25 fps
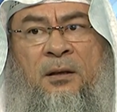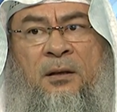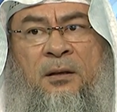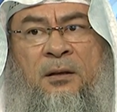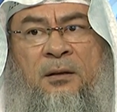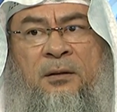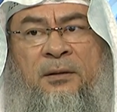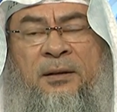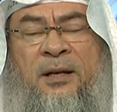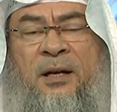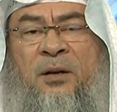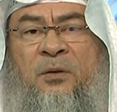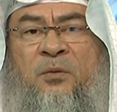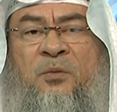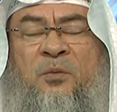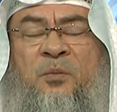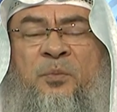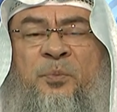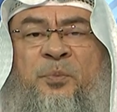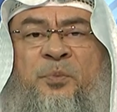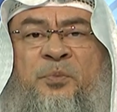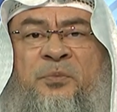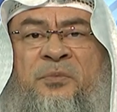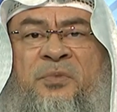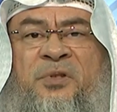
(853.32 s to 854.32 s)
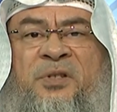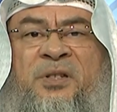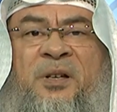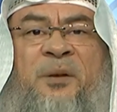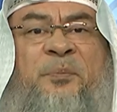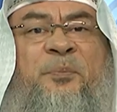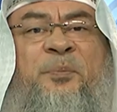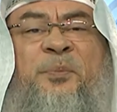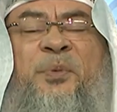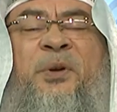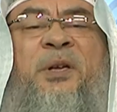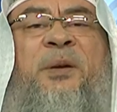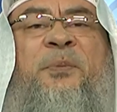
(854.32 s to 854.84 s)
Now, some
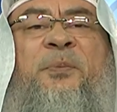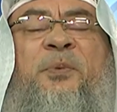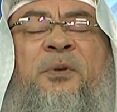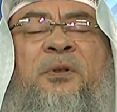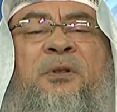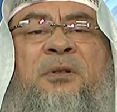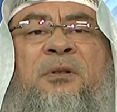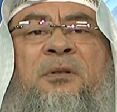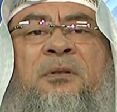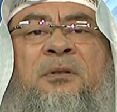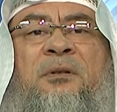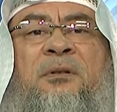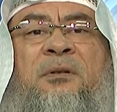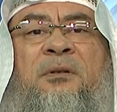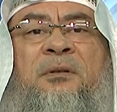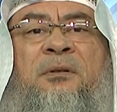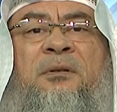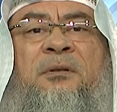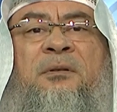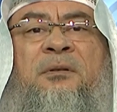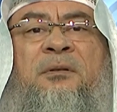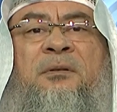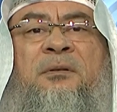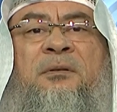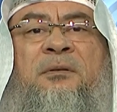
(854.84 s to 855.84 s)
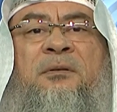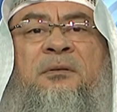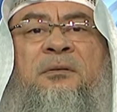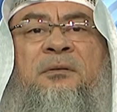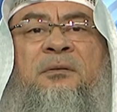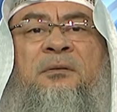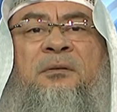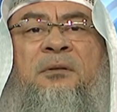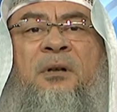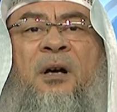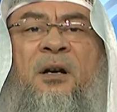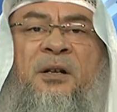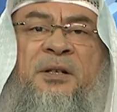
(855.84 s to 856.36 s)
people
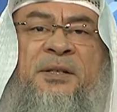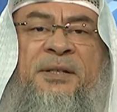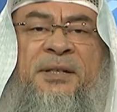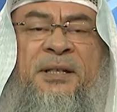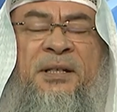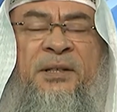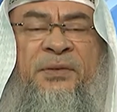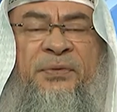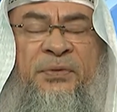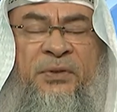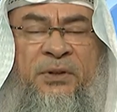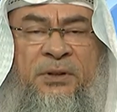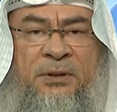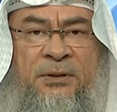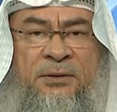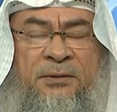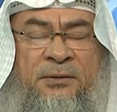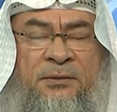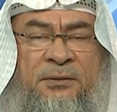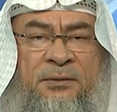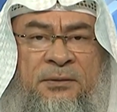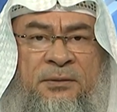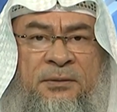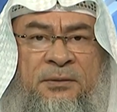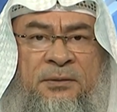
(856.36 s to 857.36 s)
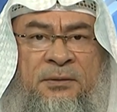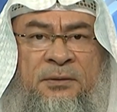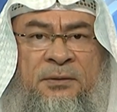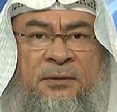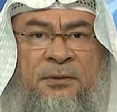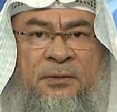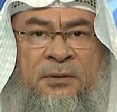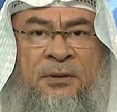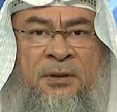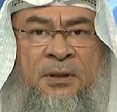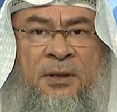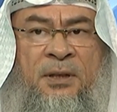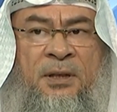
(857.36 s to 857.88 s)
are sinful
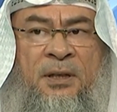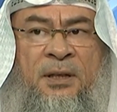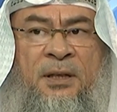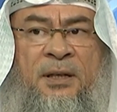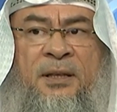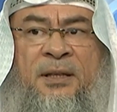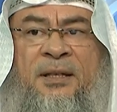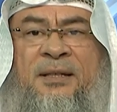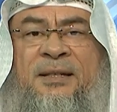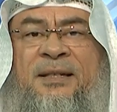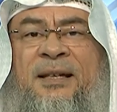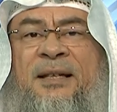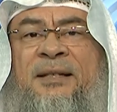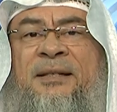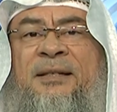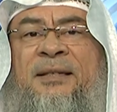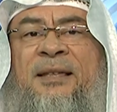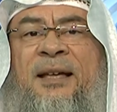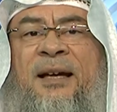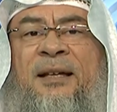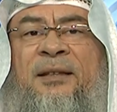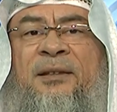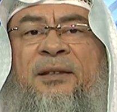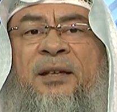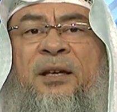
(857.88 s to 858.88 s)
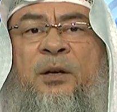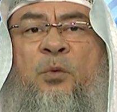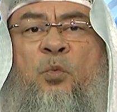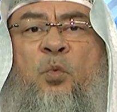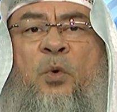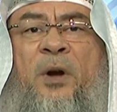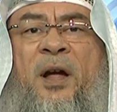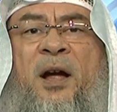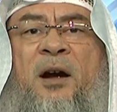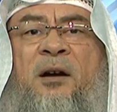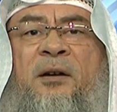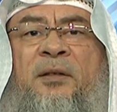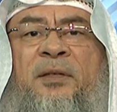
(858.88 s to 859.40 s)
in the sense that they
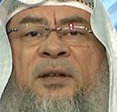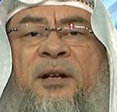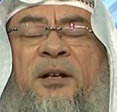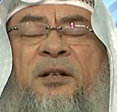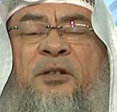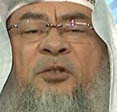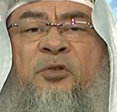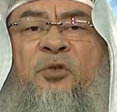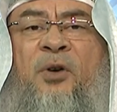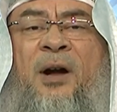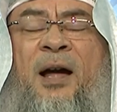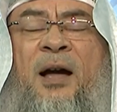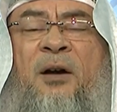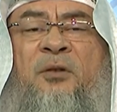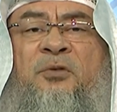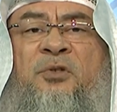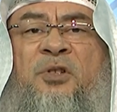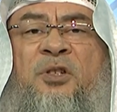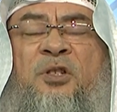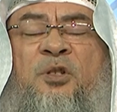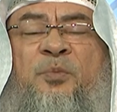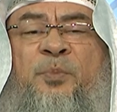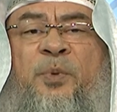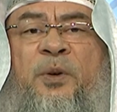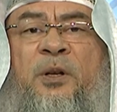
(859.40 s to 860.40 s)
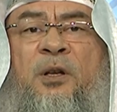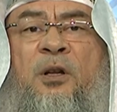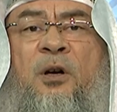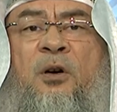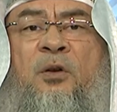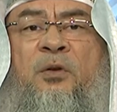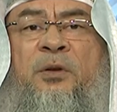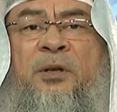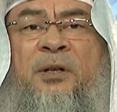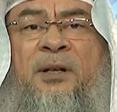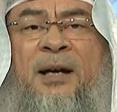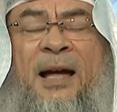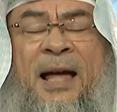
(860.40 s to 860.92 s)
wear their trousers below
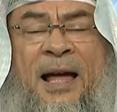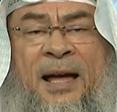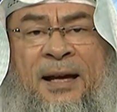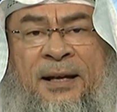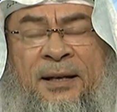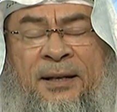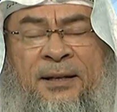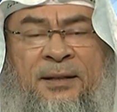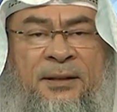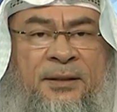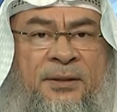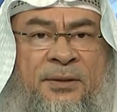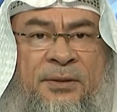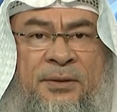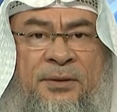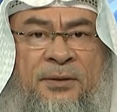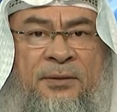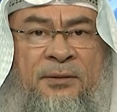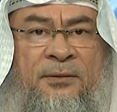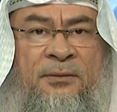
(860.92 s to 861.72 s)
their ankles.